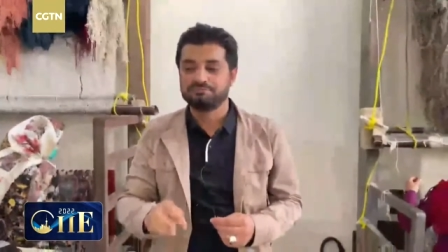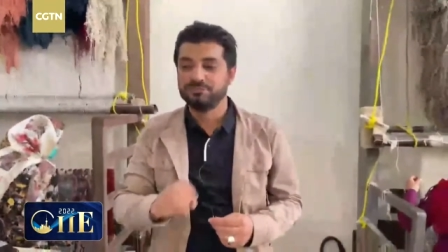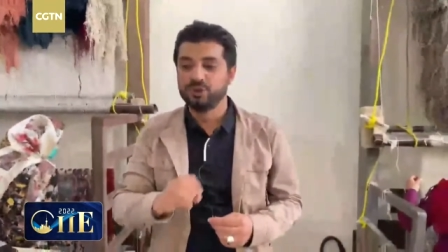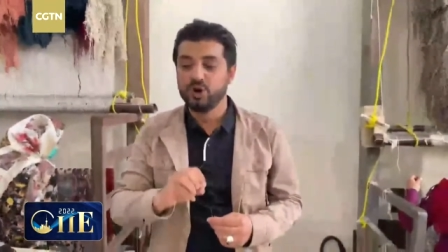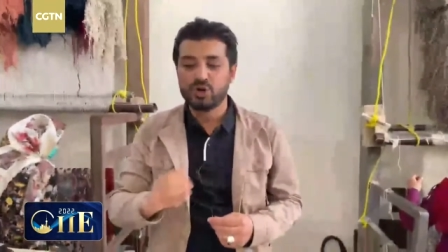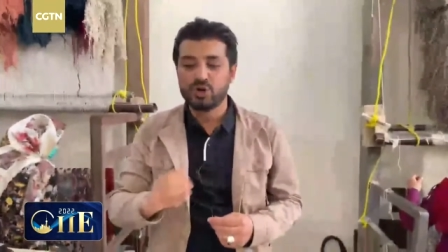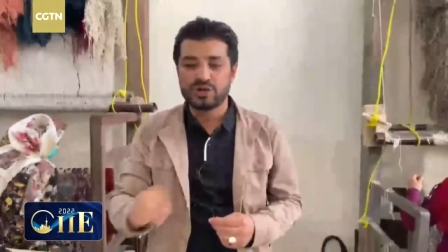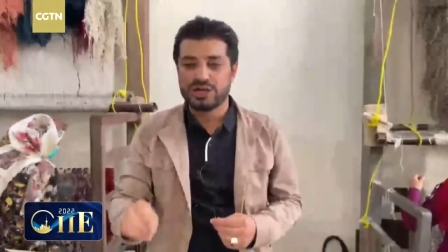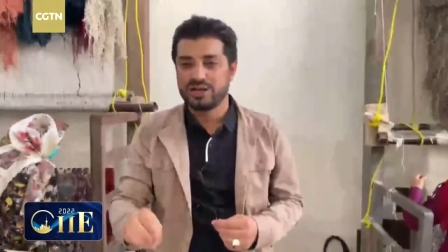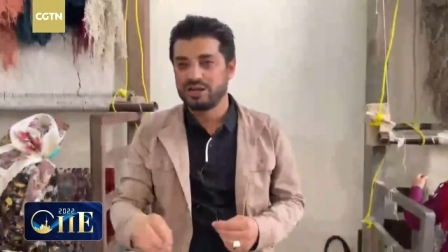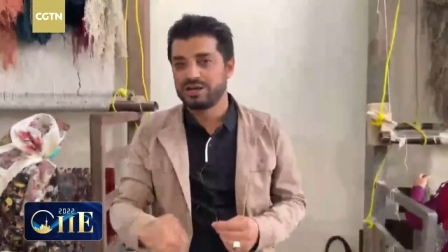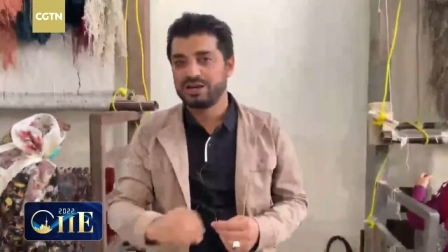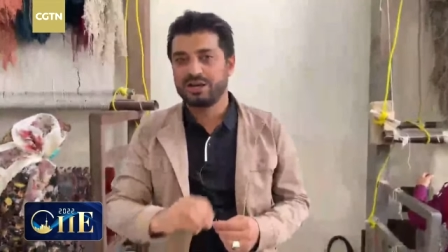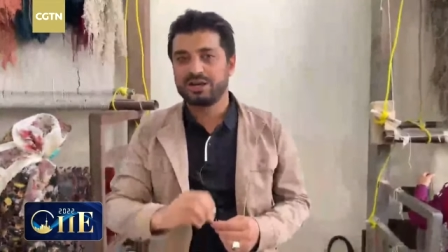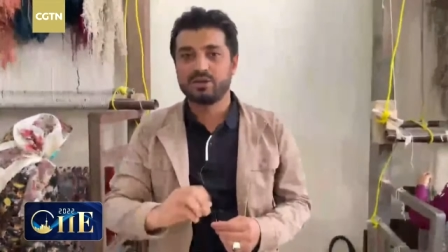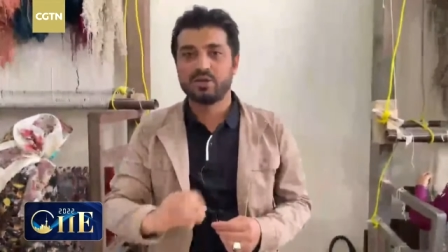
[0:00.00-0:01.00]
No
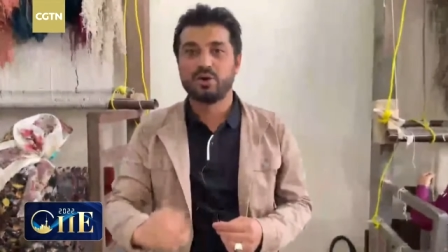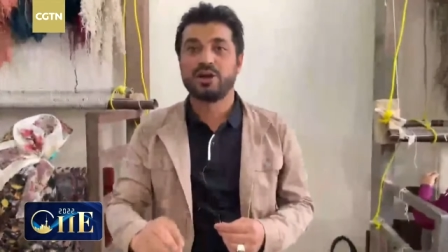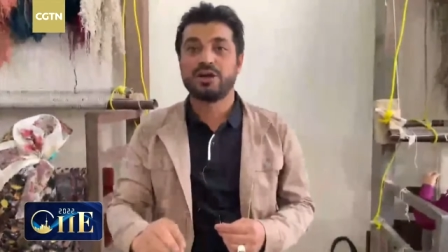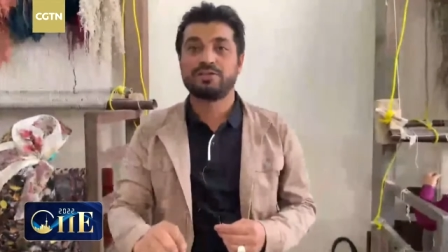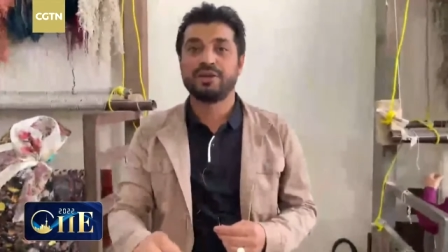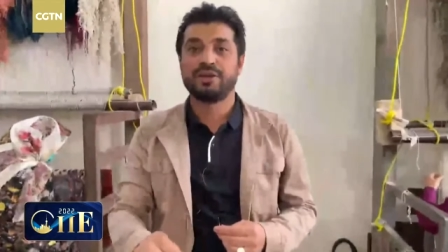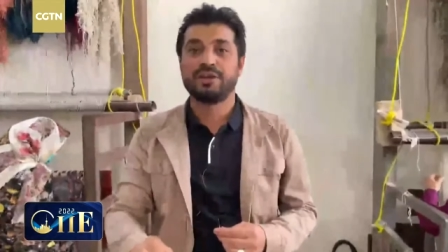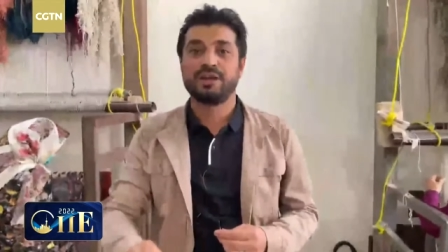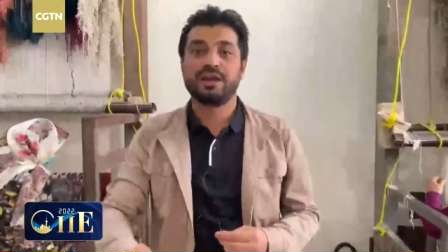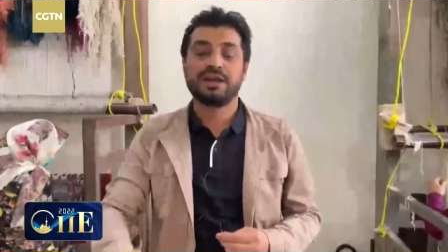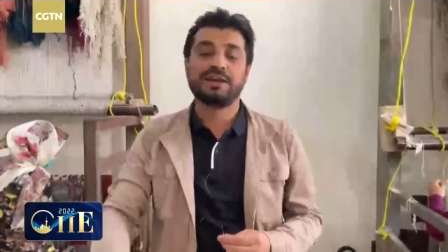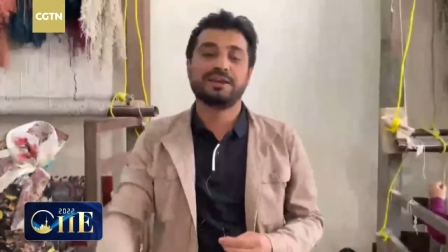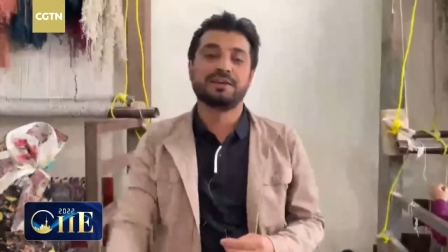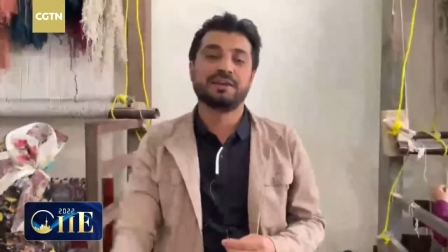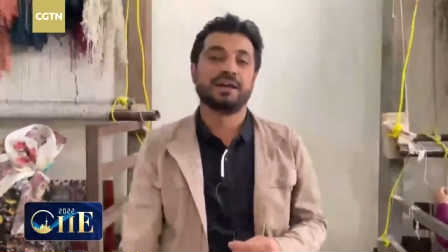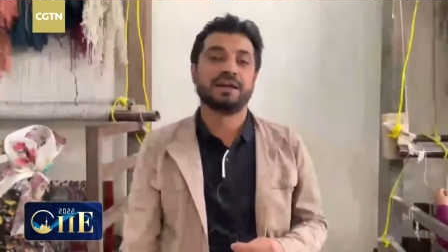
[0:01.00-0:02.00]
coloring, no nothing,
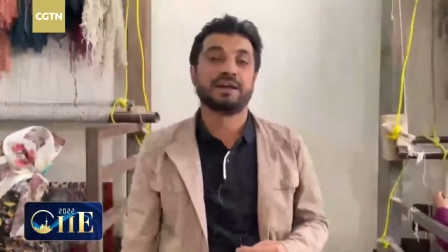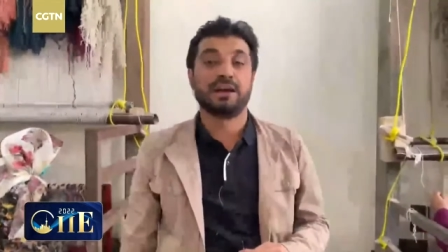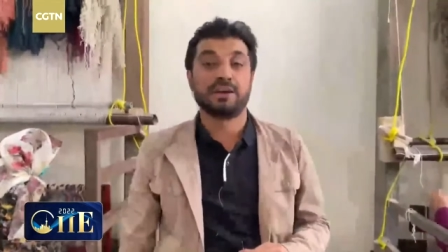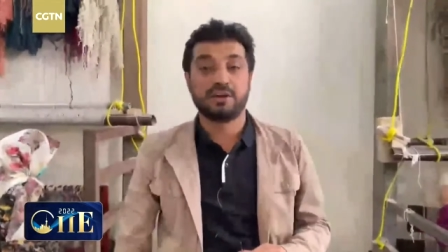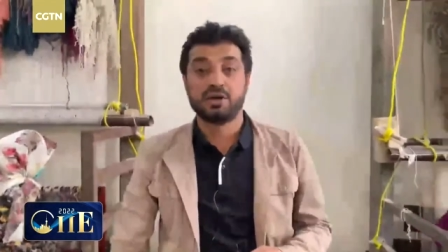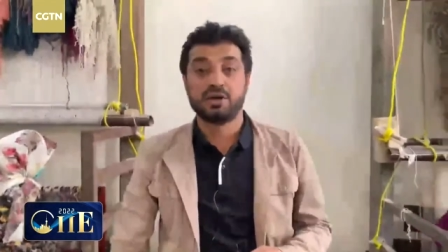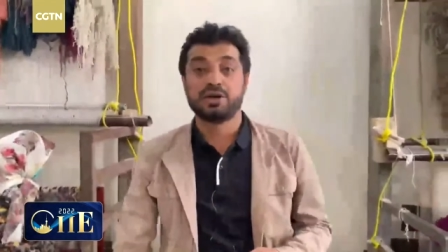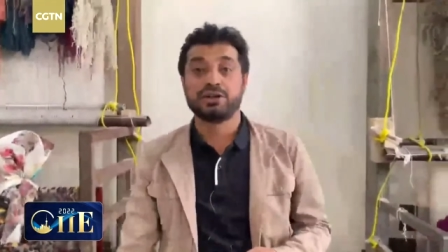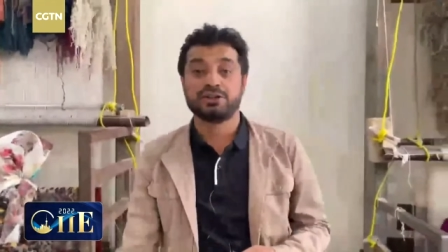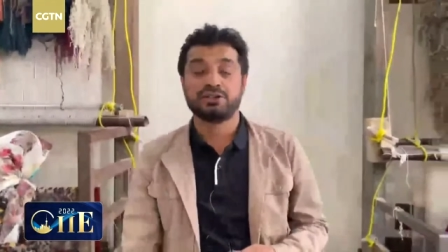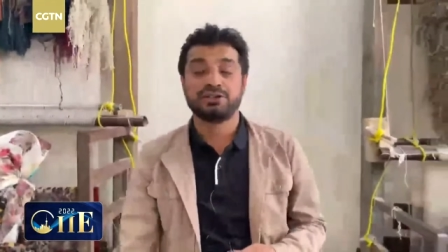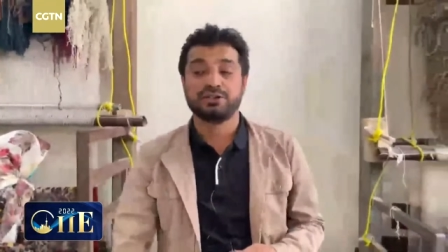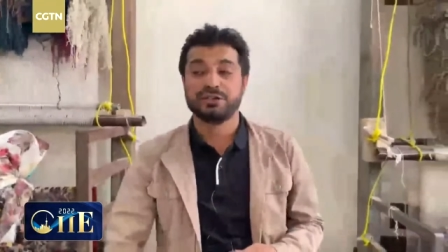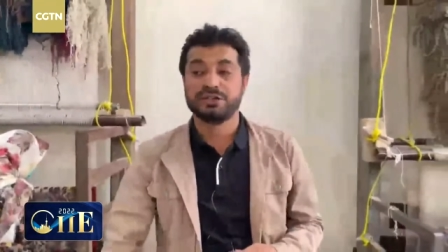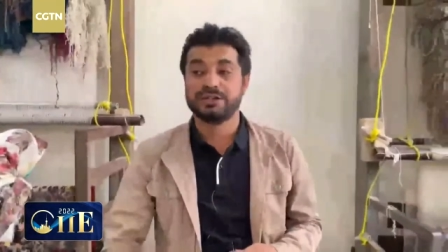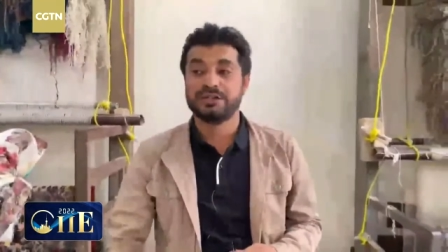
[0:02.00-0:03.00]
and uh, according
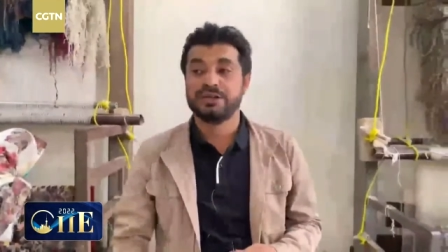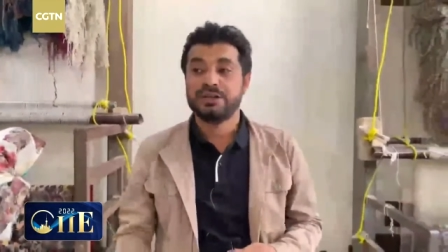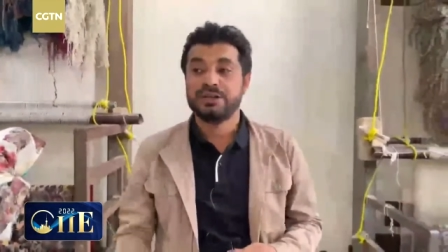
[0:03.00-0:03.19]
to the